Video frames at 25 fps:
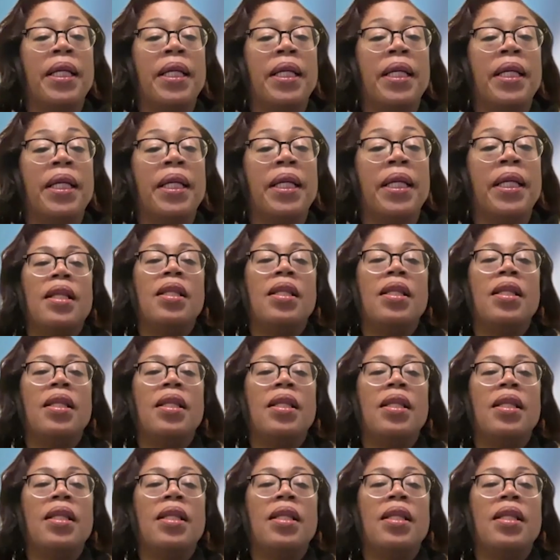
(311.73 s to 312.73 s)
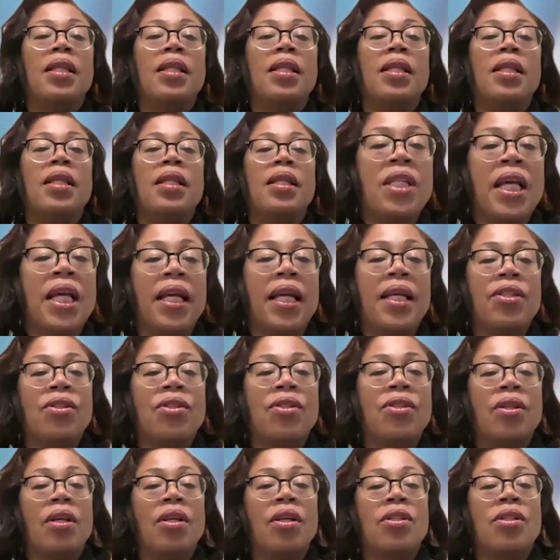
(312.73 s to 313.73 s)
And then they tend to
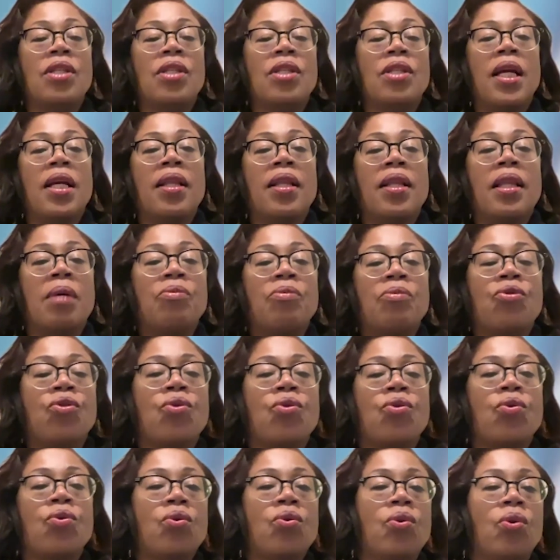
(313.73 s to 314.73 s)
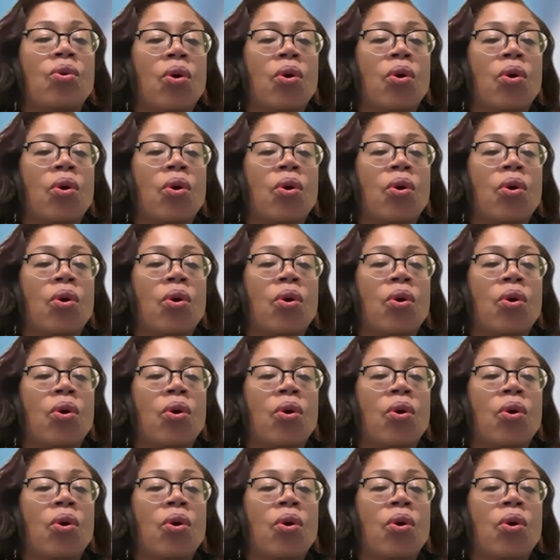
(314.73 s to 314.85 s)
take them to